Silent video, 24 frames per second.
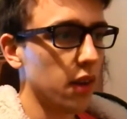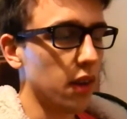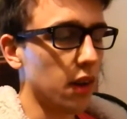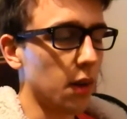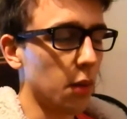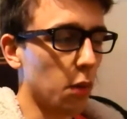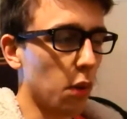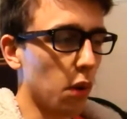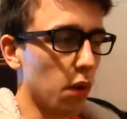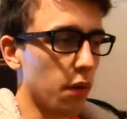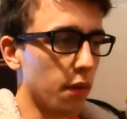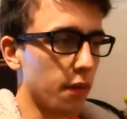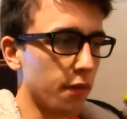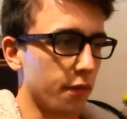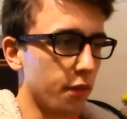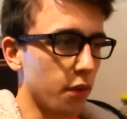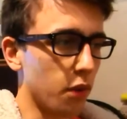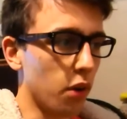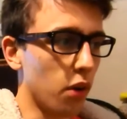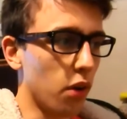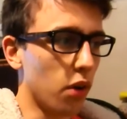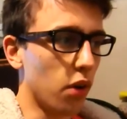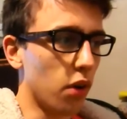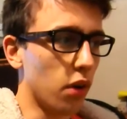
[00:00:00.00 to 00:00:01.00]
one
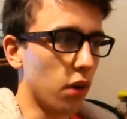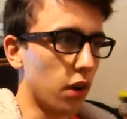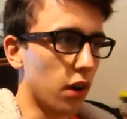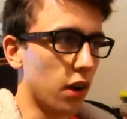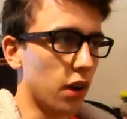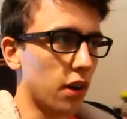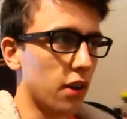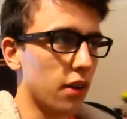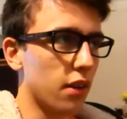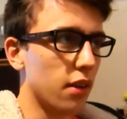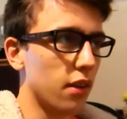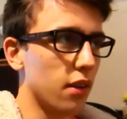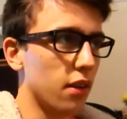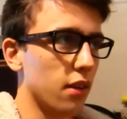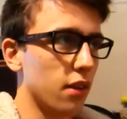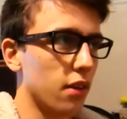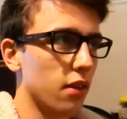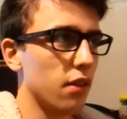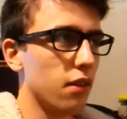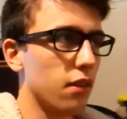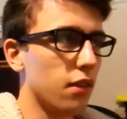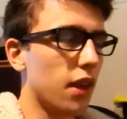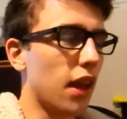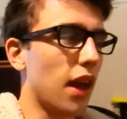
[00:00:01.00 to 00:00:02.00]
for
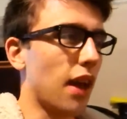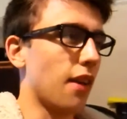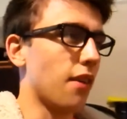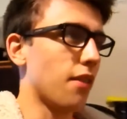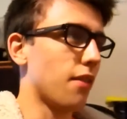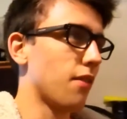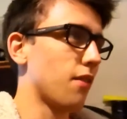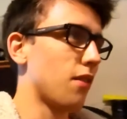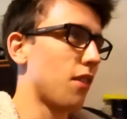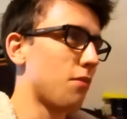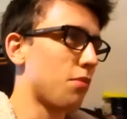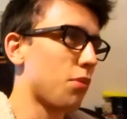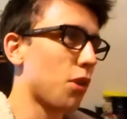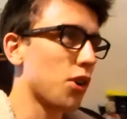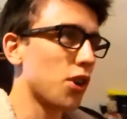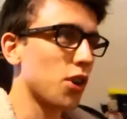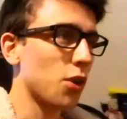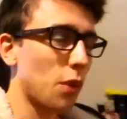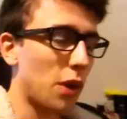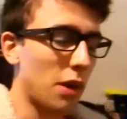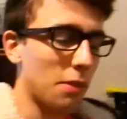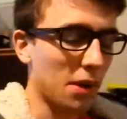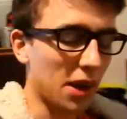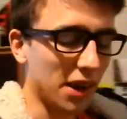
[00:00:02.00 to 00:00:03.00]
Yeah,
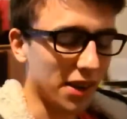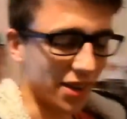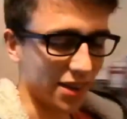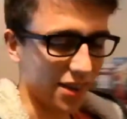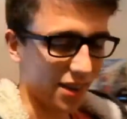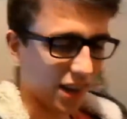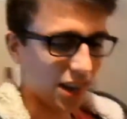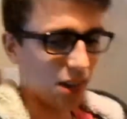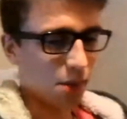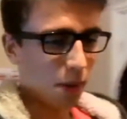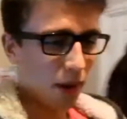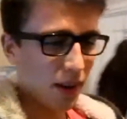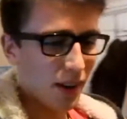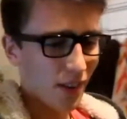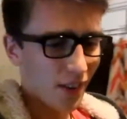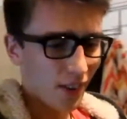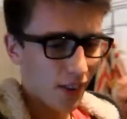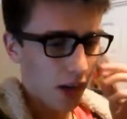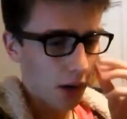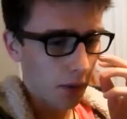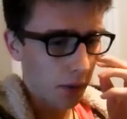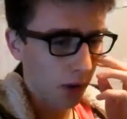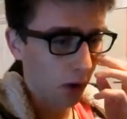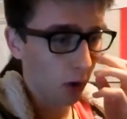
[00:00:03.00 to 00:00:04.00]
Project Wheatbase's database is
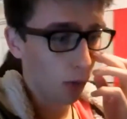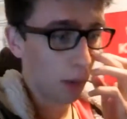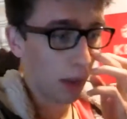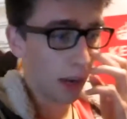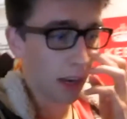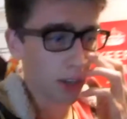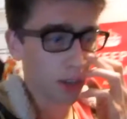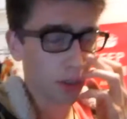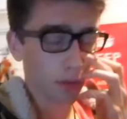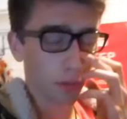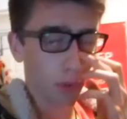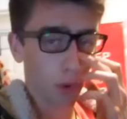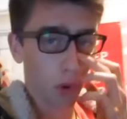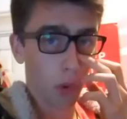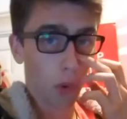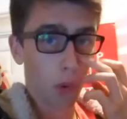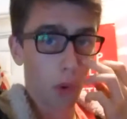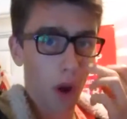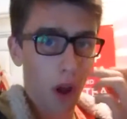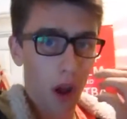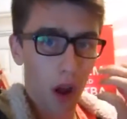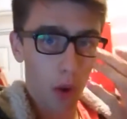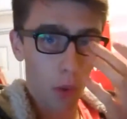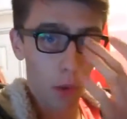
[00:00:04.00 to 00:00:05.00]
going to be all managed
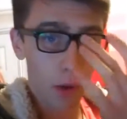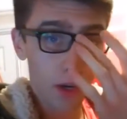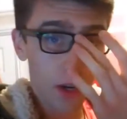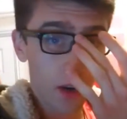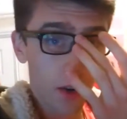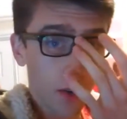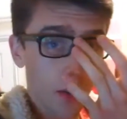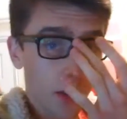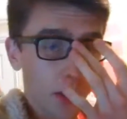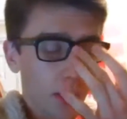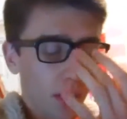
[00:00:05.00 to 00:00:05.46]
through Windows.